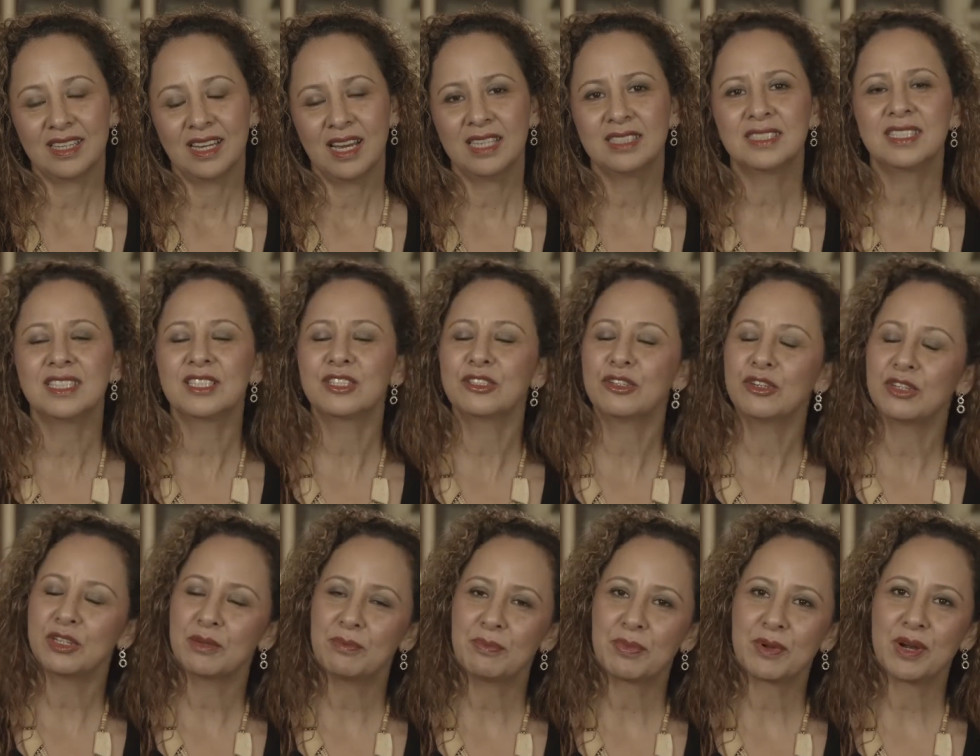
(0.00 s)
I said,
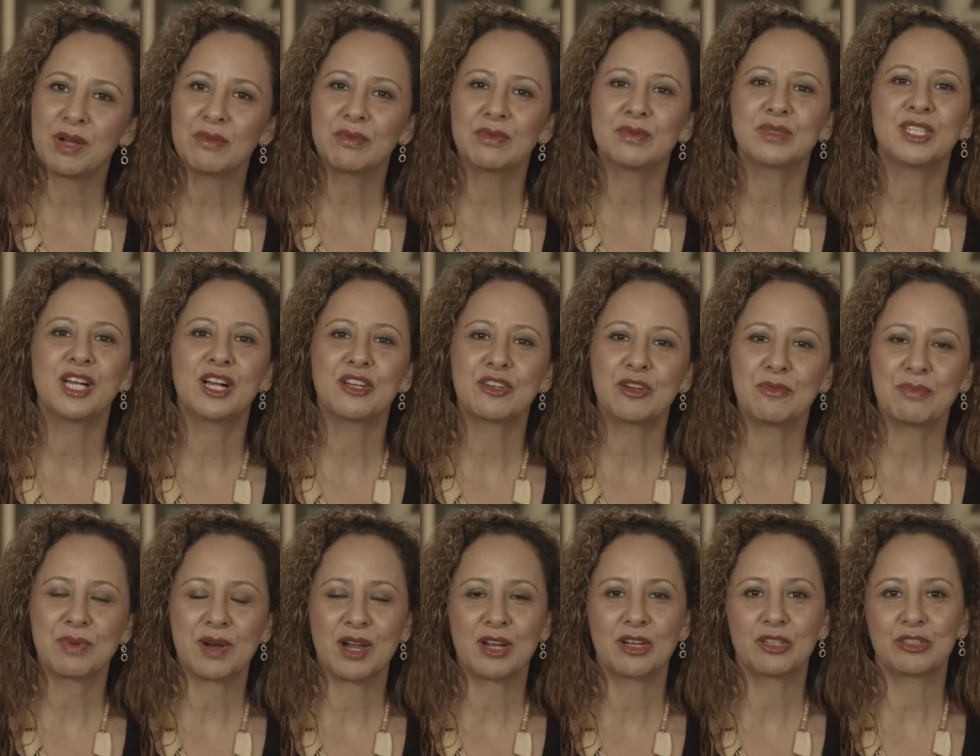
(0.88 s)
Not a problem, tell your
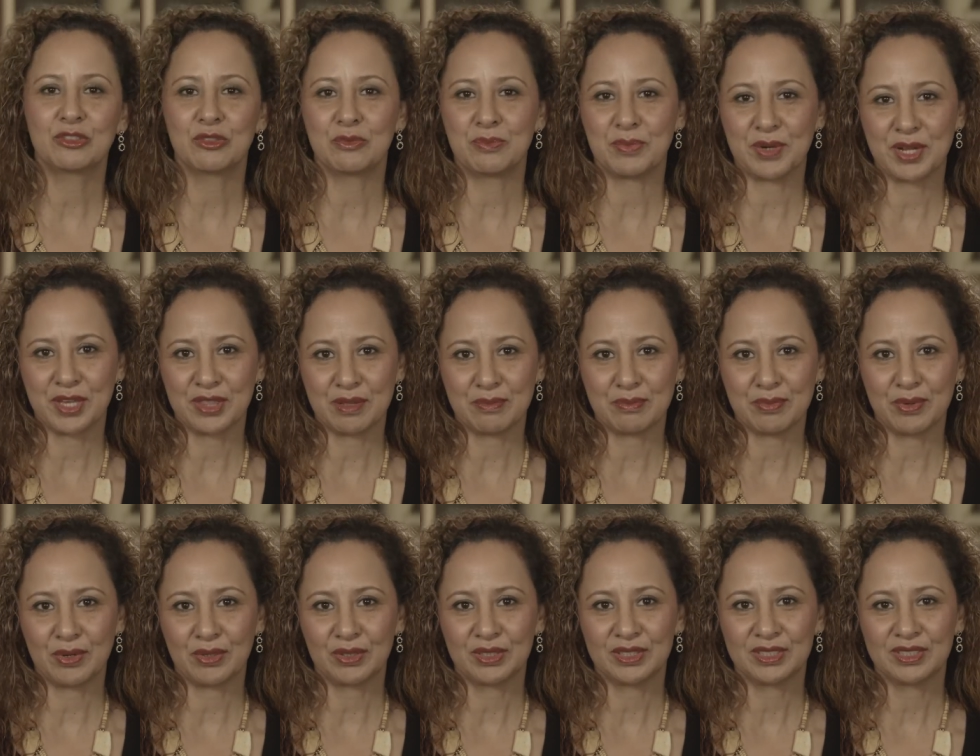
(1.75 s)
brother to bring the
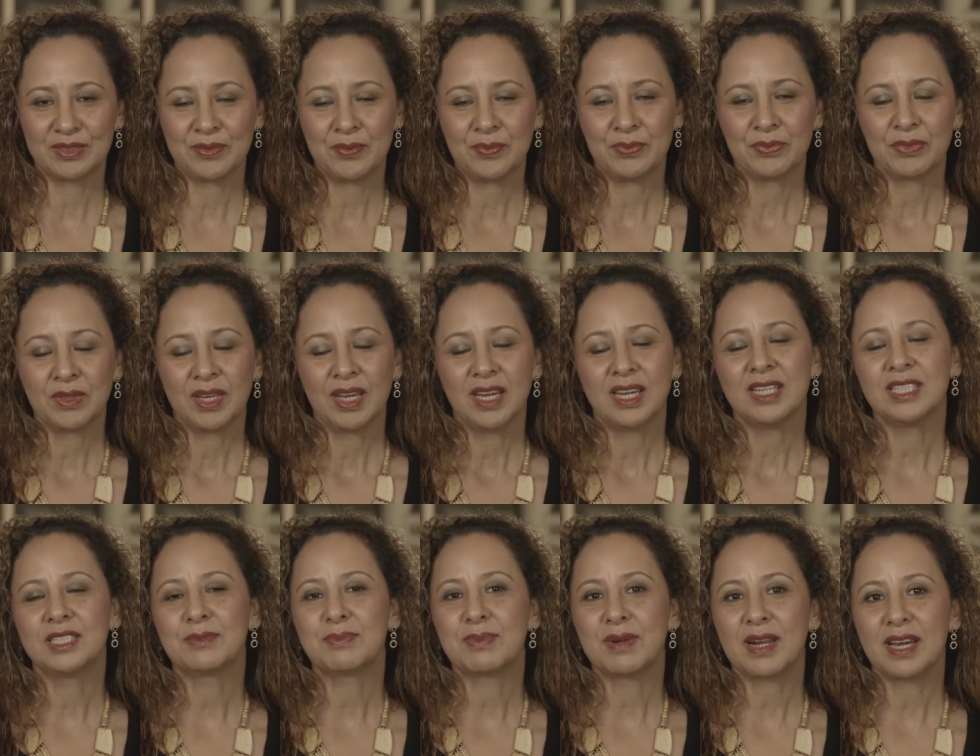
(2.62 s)
books.
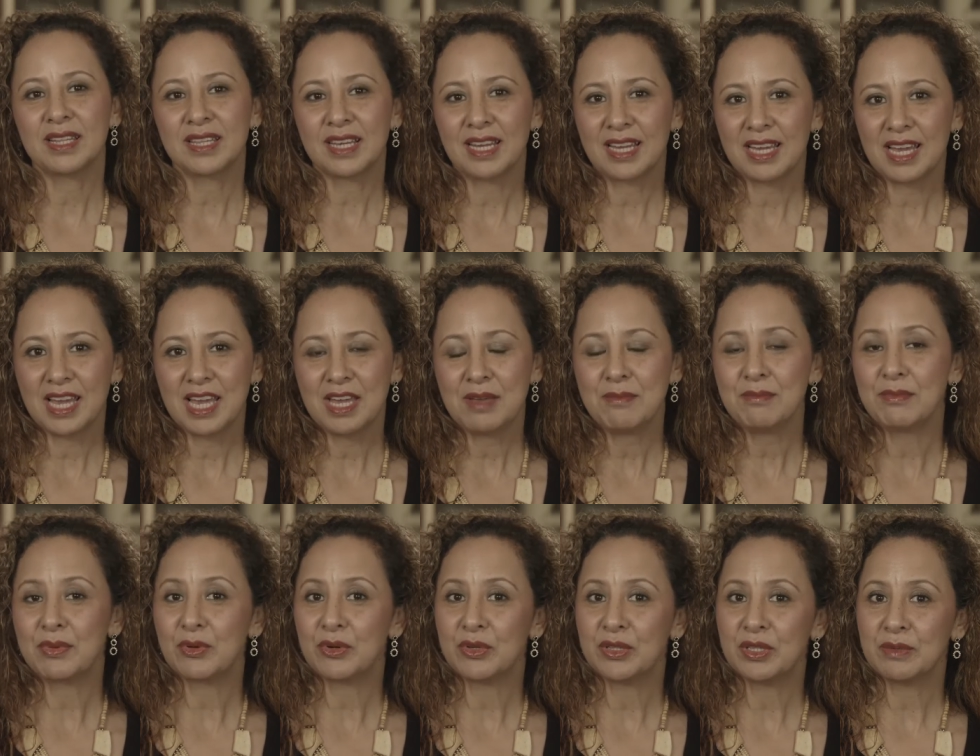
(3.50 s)
His brother came,
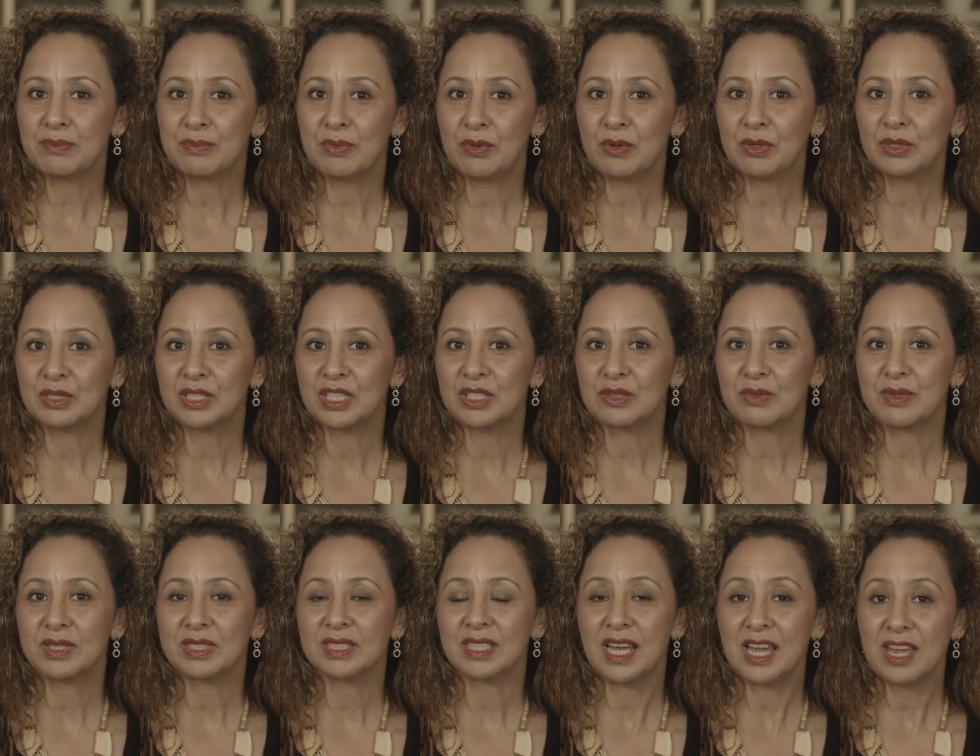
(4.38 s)
brought the books. It
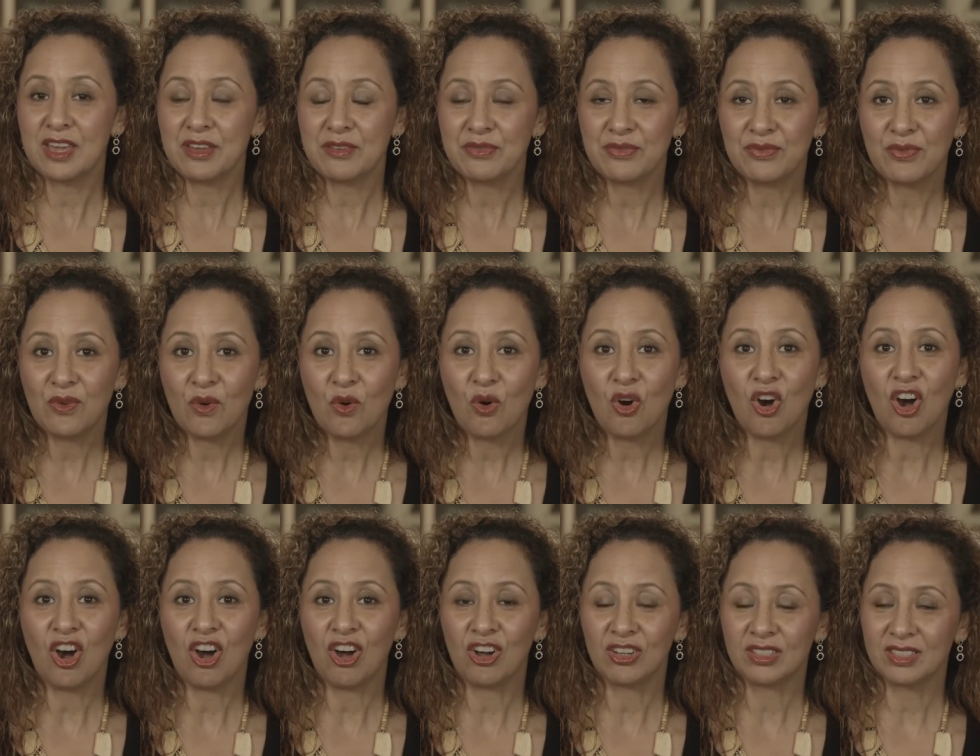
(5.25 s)
was A4
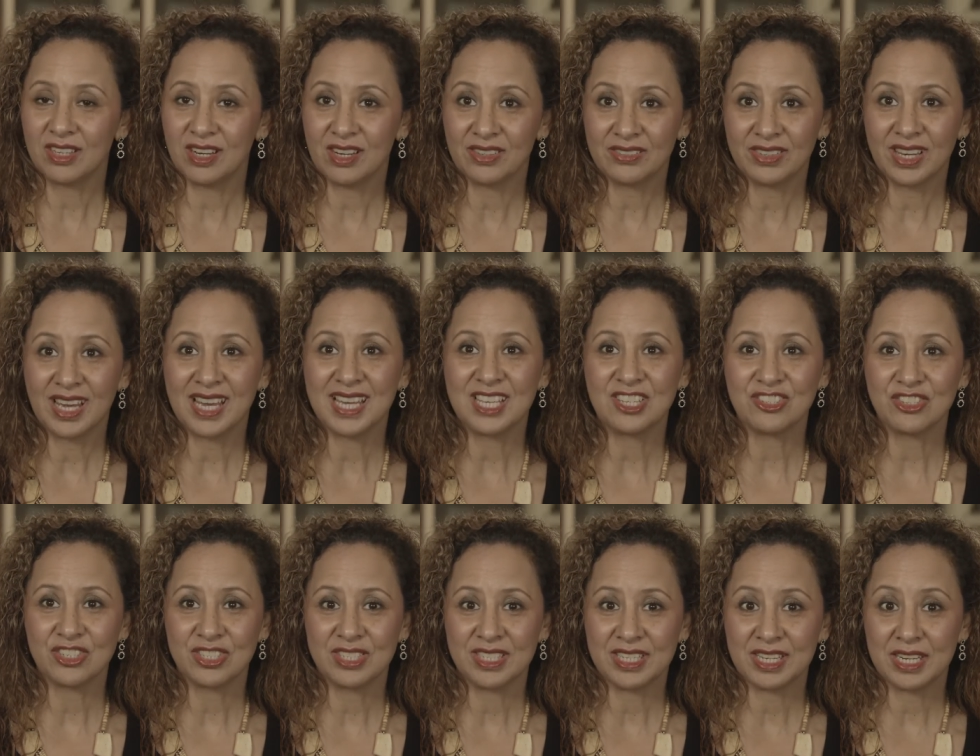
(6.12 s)
hardcover
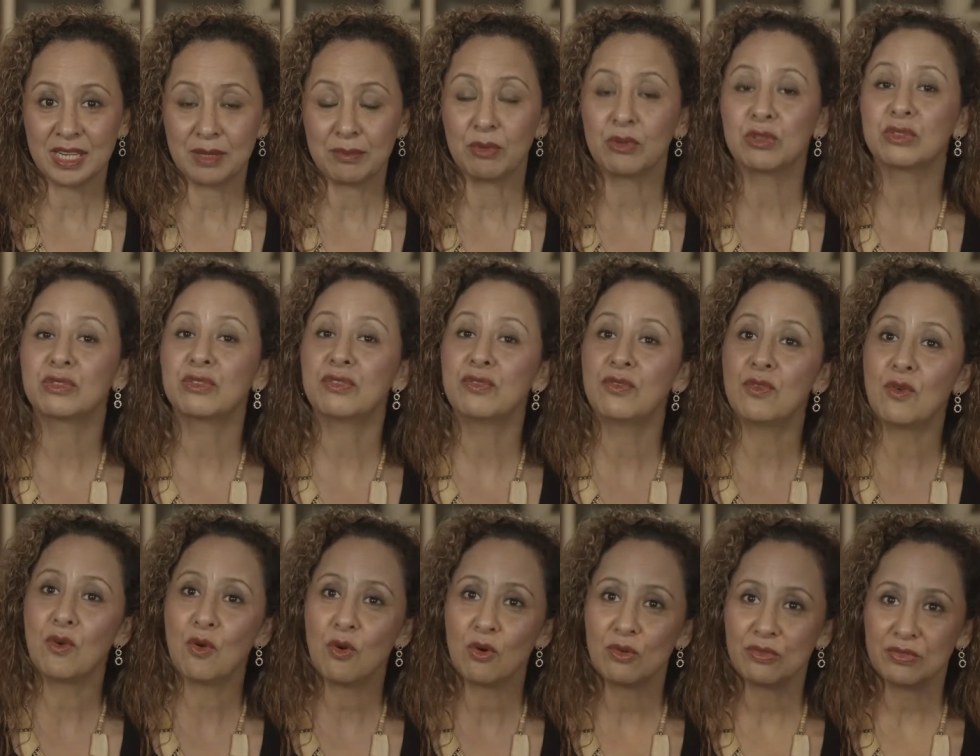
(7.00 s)
engineering books,
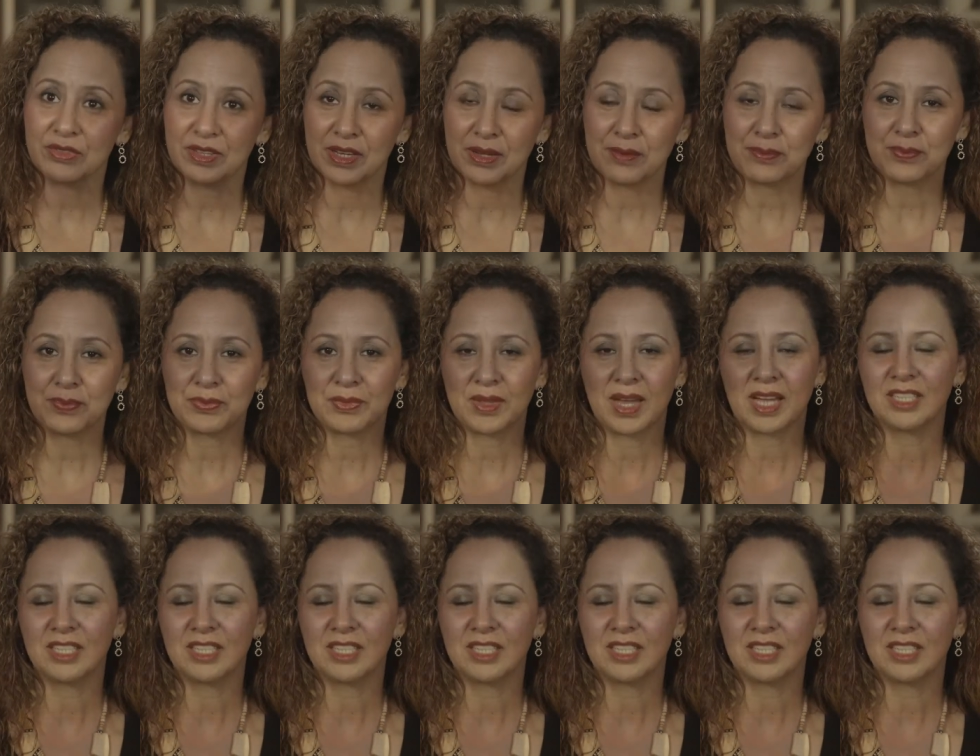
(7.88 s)
four of them.